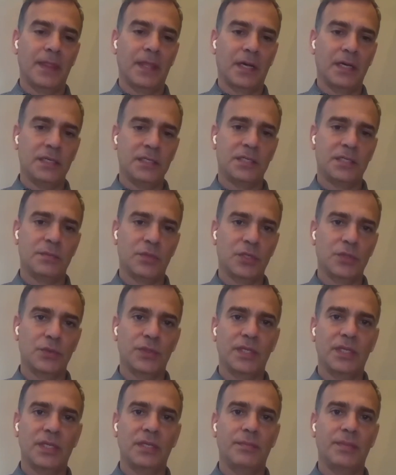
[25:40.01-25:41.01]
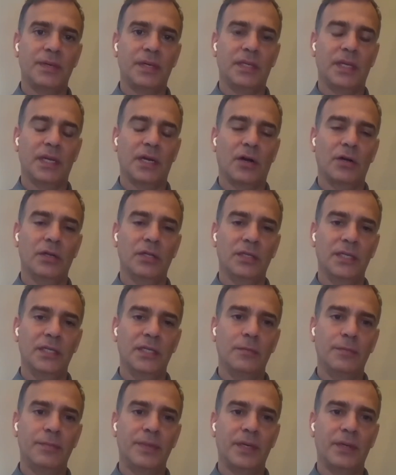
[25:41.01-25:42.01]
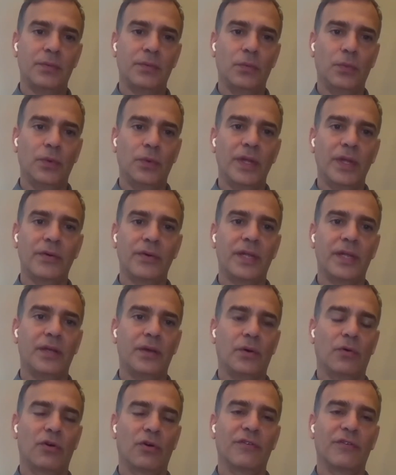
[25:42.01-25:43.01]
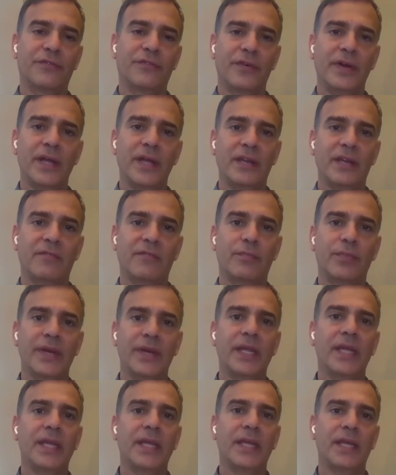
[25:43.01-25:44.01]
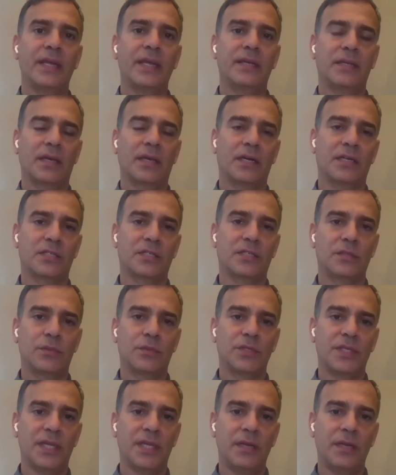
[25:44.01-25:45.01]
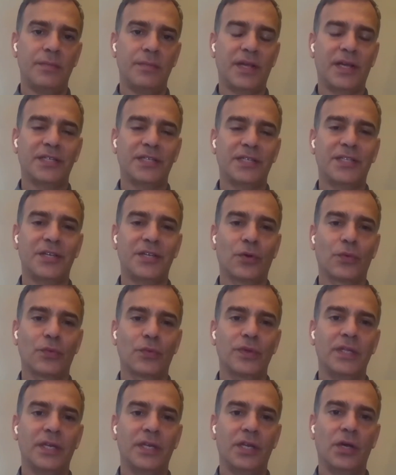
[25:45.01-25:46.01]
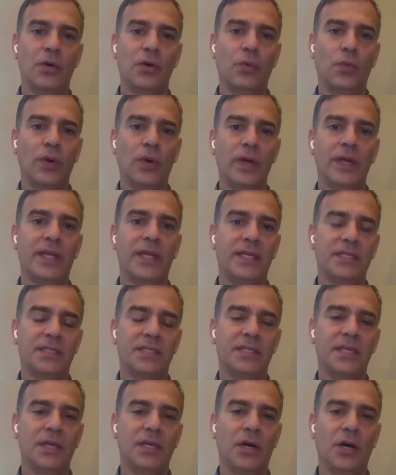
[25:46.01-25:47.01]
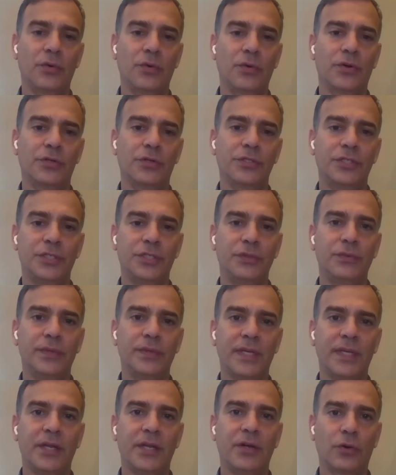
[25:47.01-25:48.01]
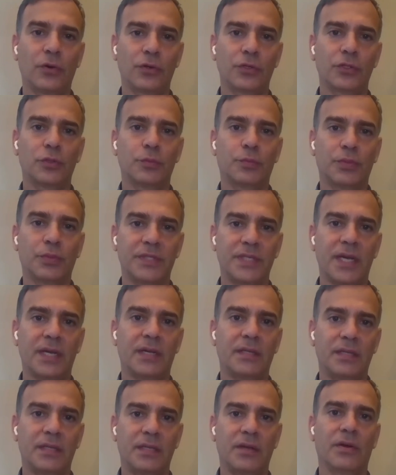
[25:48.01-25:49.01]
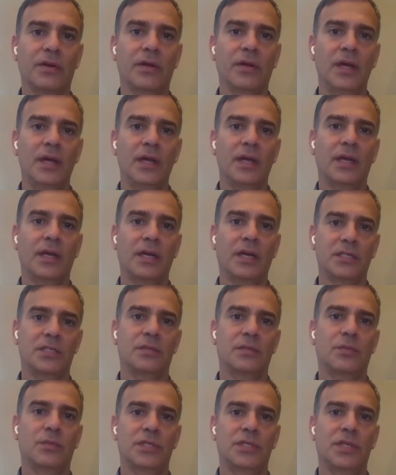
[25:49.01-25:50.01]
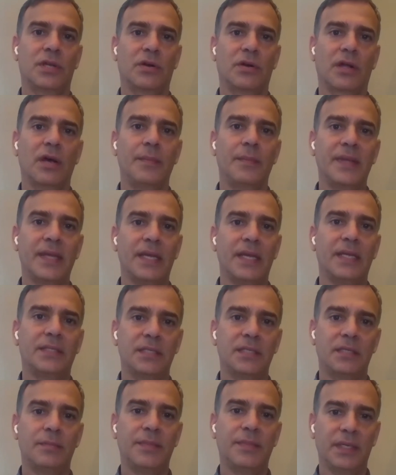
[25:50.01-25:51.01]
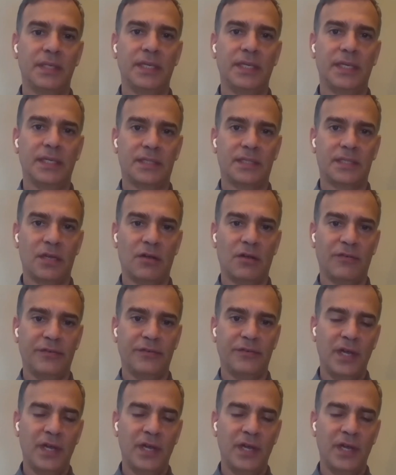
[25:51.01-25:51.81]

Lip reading: customers within the building are a little bit weary or afraid of bringing in the customers in, because they don't really know what is the owner doing in order to protect their customers that are coming into the building itself.